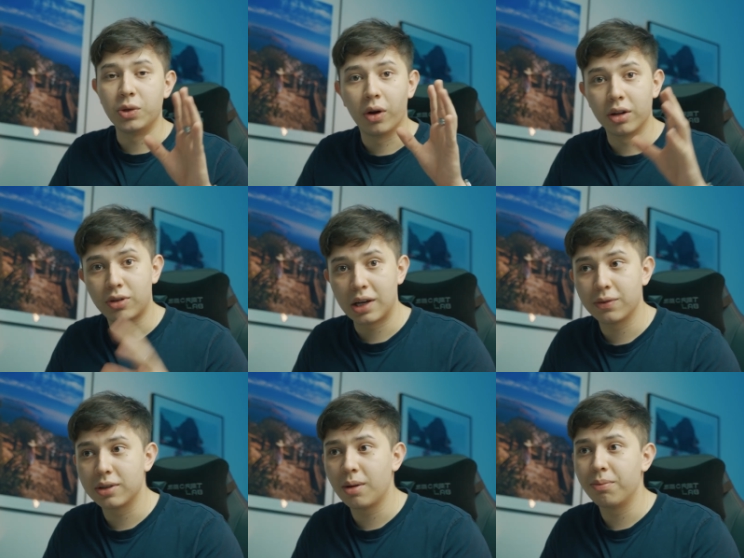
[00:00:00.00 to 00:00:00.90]
and you wanna transfer
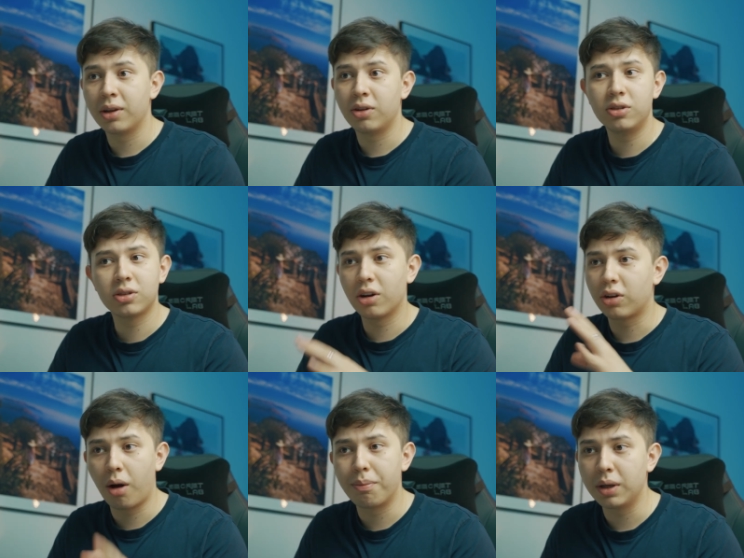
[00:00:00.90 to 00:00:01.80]
something, you just gotta
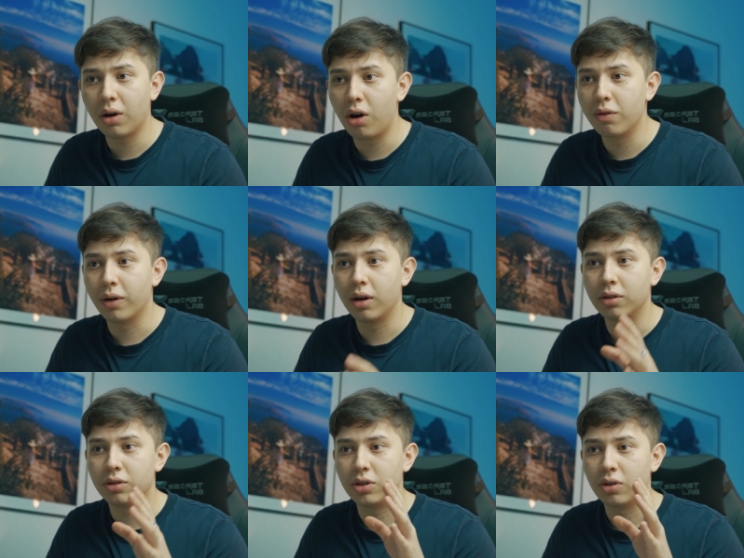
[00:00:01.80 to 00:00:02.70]
copy it over
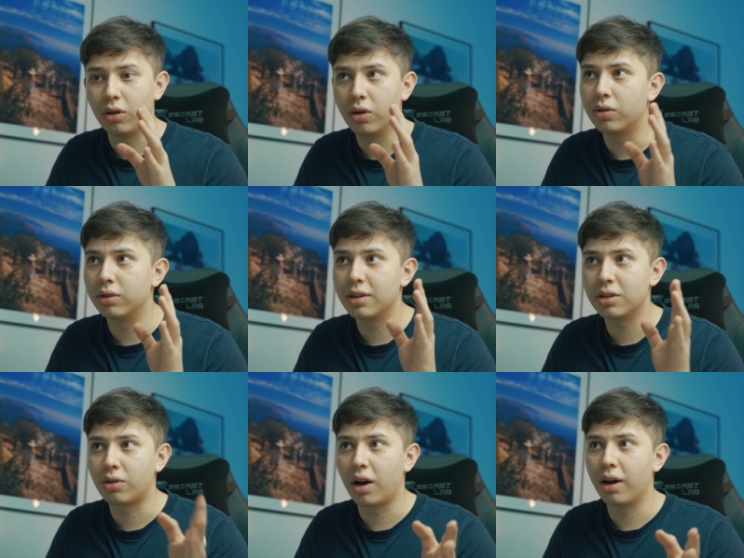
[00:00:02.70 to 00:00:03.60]
to your local disk
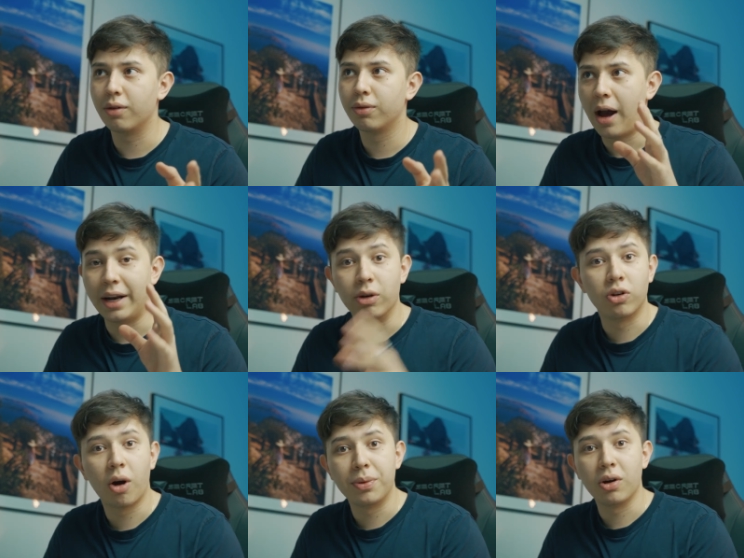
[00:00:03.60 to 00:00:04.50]
drive and it'll
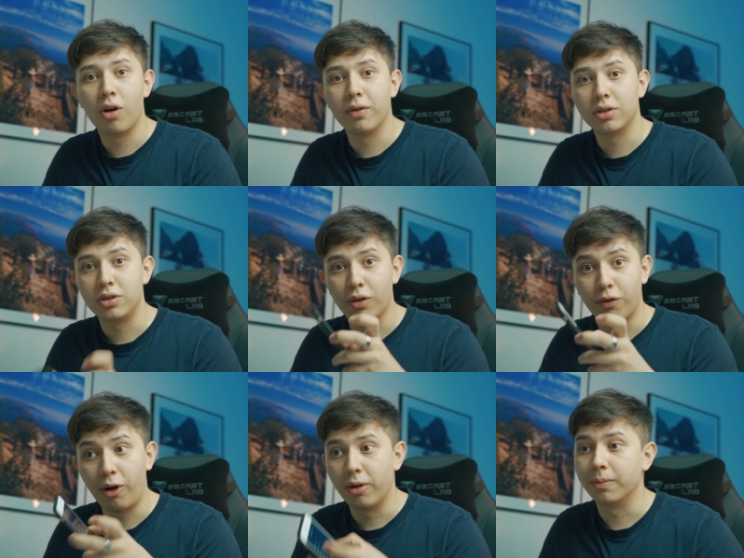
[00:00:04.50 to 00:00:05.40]
copy over to your
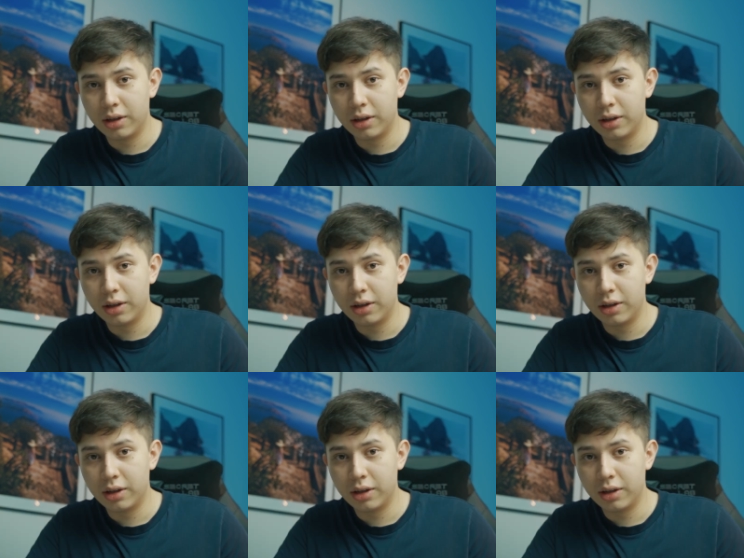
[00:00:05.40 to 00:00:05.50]
phone.